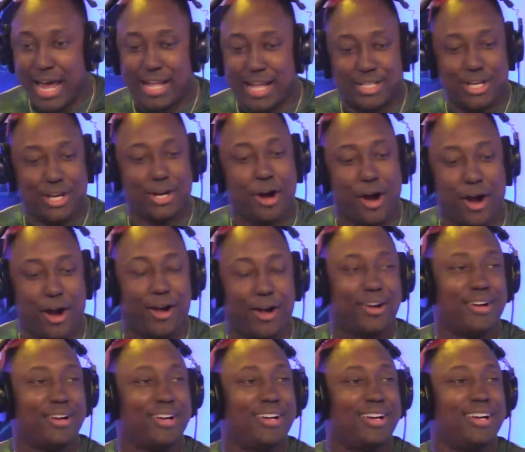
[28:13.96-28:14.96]
out to your girl. The least
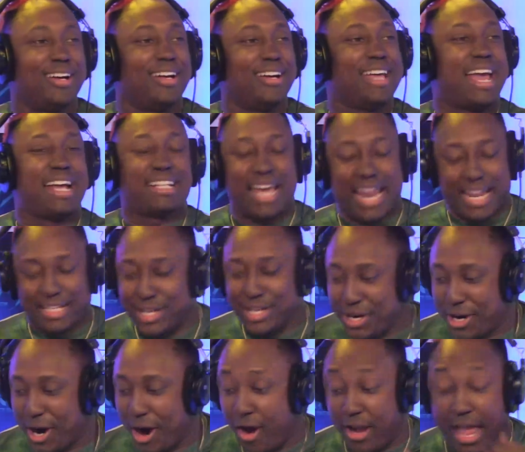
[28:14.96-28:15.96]
she can do. Yeah, shout out to
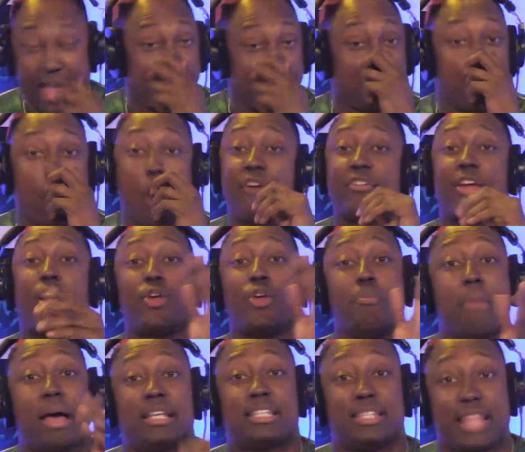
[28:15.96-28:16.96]
your girl. Yeah, because you
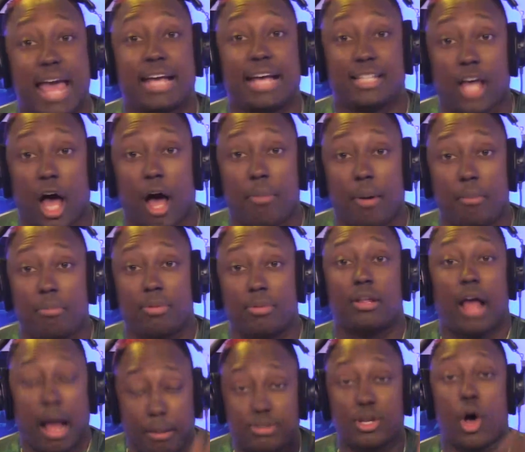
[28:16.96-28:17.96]
messing things up.
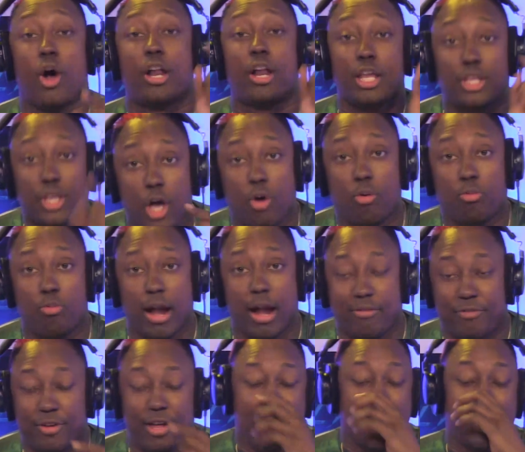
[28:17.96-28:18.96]
I'm talking to you,
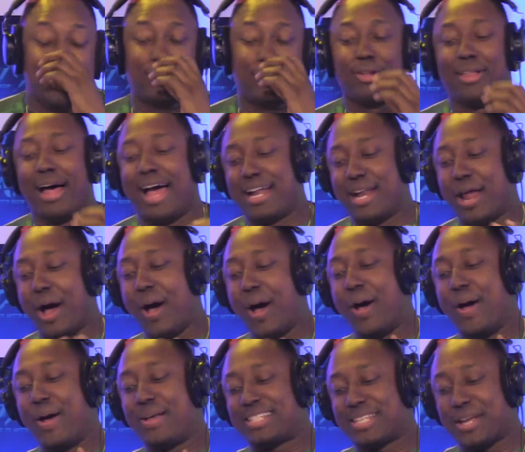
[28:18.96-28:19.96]
Raven. So like, no.
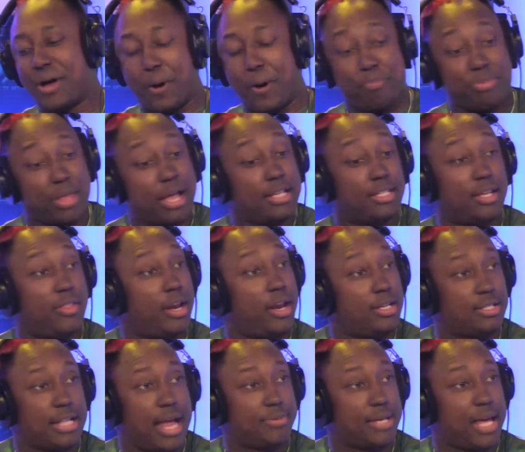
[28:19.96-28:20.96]
So then
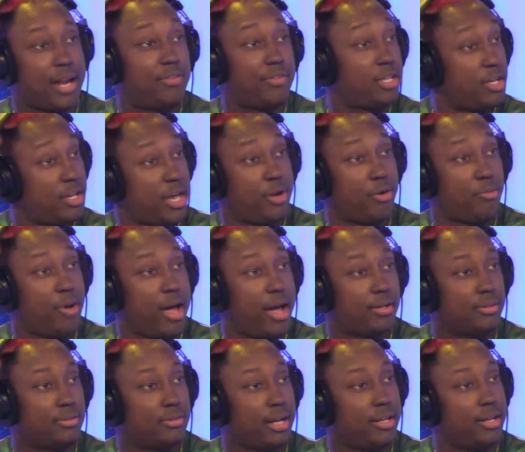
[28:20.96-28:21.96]
he snaps out of it. Says, yeah, you're
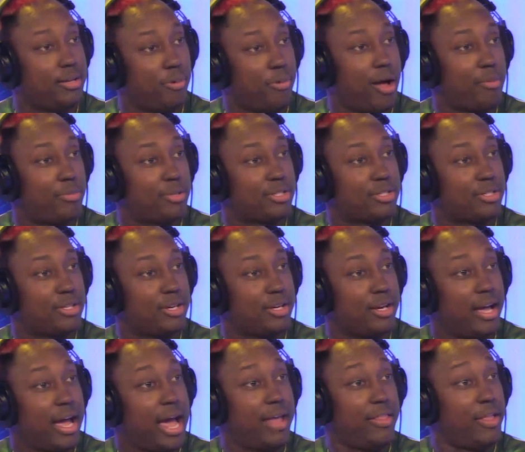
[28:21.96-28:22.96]
right. I did promise.
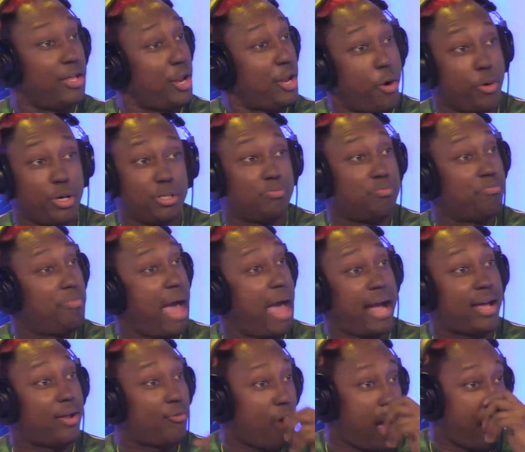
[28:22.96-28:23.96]
Yeah. And then, you know, he's
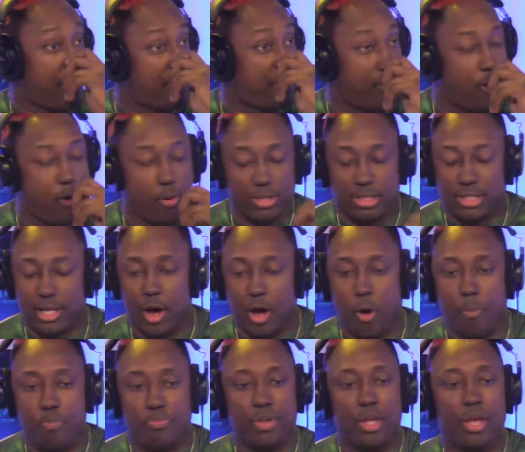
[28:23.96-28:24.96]
back in Robin mode.
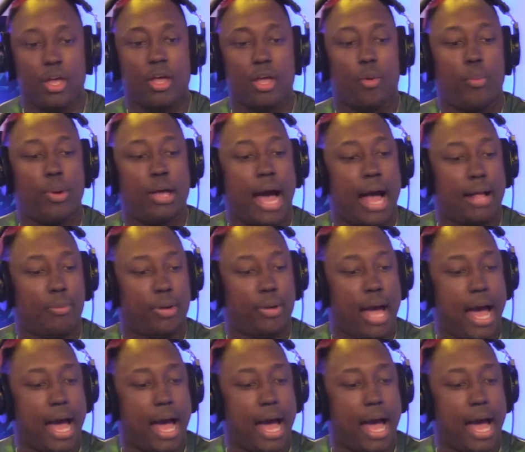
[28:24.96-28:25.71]
So last